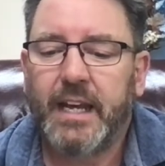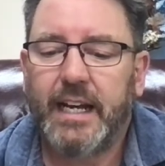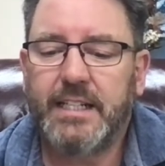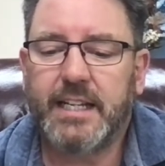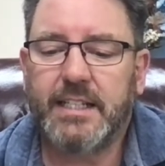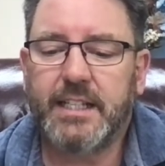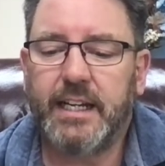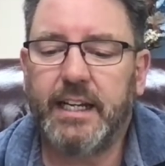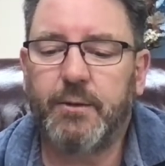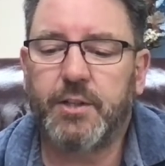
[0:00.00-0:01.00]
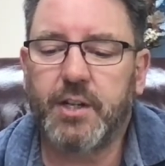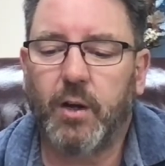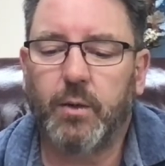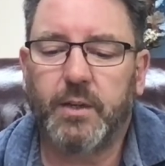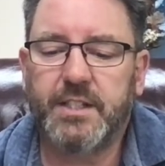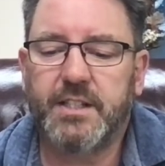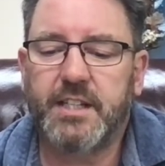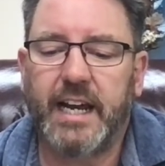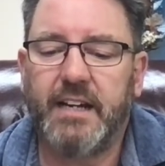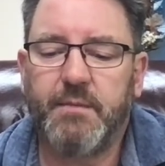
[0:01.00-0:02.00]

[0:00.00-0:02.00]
He says the end result was the same.